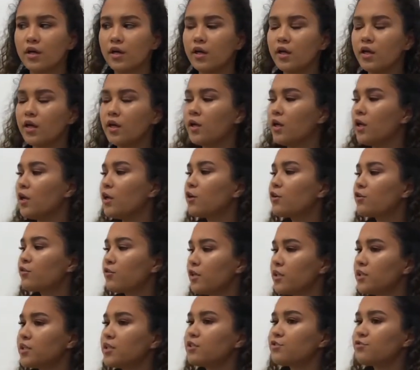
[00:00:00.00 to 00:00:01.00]
It
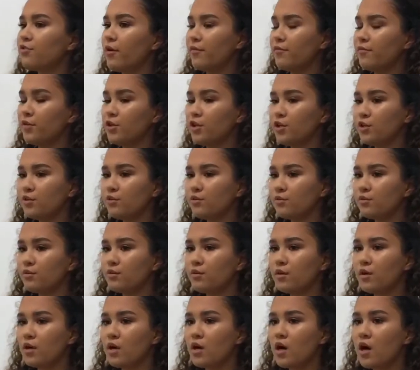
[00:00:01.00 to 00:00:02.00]
increases revenue,
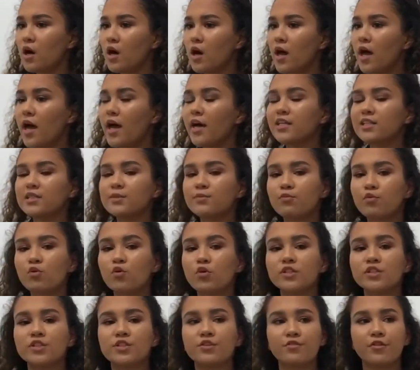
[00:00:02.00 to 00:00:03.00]
exploits
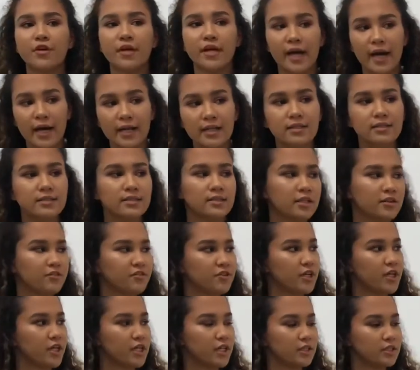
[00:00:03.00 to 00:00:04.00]
the reality of
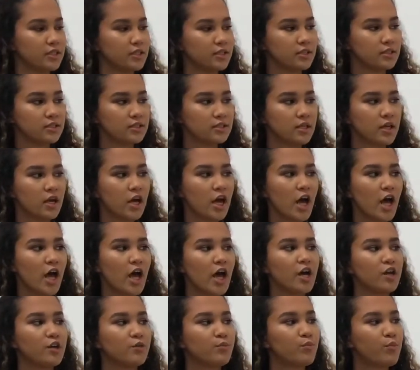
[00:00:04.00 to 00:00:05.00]
the illness,
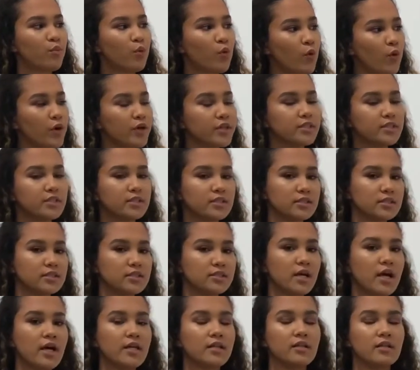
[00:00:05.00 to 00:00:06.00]
and poisons
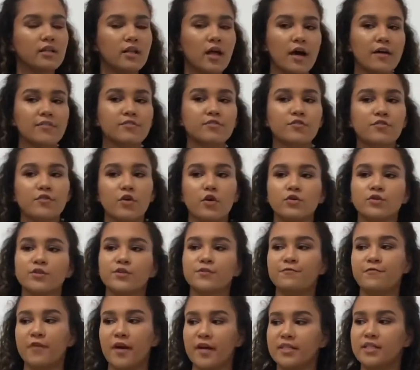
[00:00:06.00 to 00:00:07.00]
the lives of those
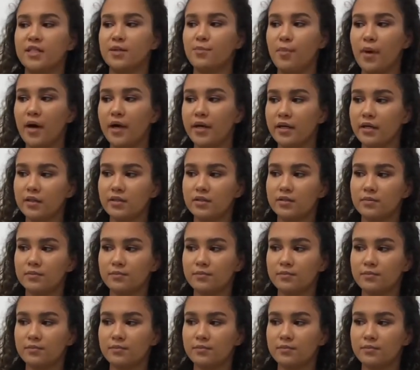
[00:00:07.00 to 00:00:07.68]
affected by it.